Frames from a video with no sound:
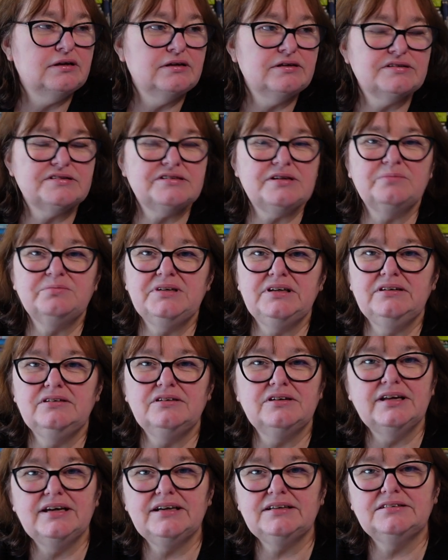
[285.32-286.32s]
something
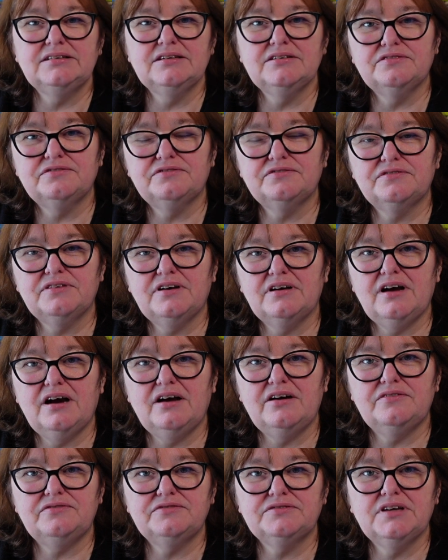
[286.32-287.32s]
collective,
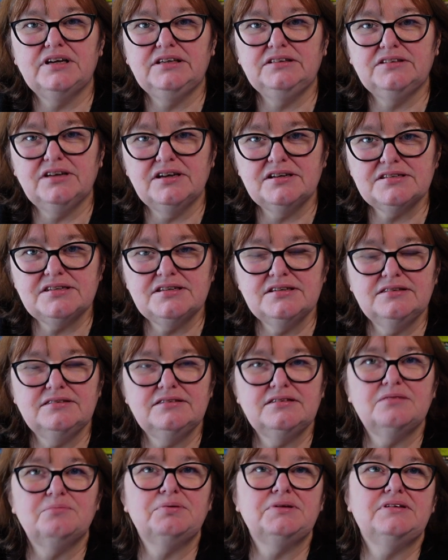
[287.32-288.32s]
after he does
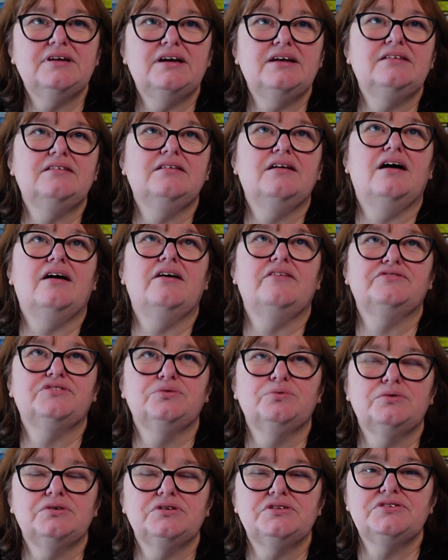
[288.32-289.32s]
it, but then
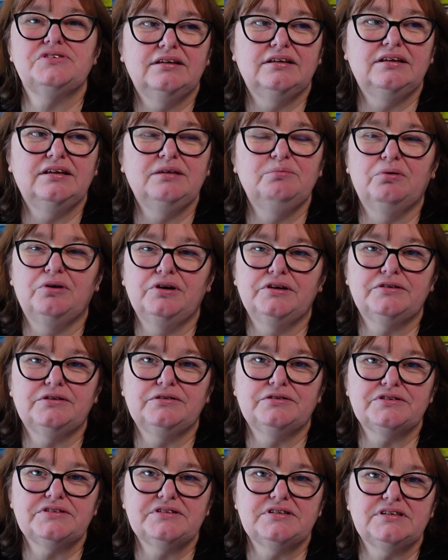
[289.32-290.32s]
afterwards he
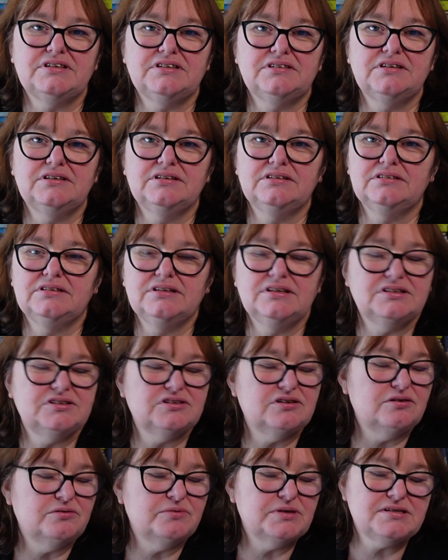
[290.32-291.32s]
boycotts it.
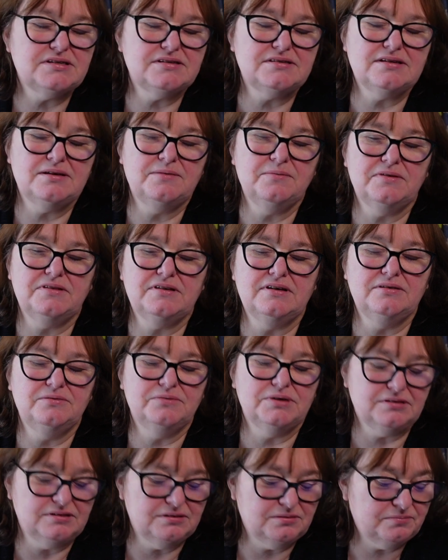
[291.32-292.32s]
It's always the same thing
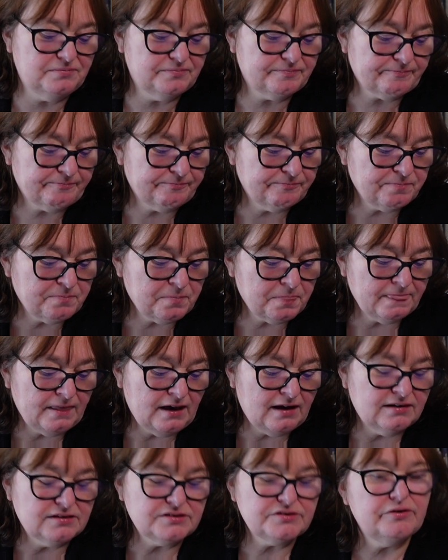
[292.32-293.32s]
with him.
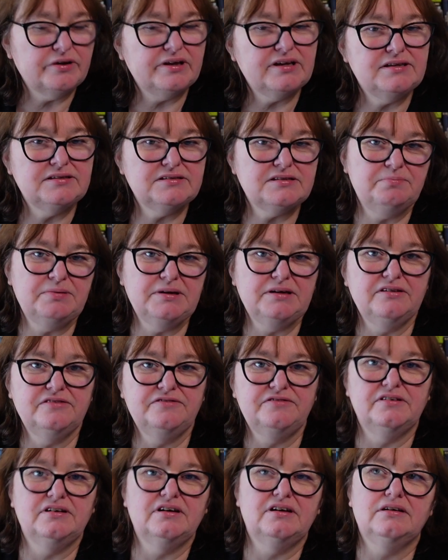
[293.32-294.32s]
So he's a bit
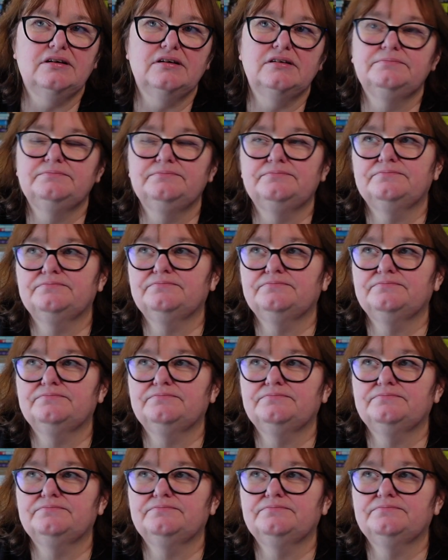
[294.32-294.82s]
of a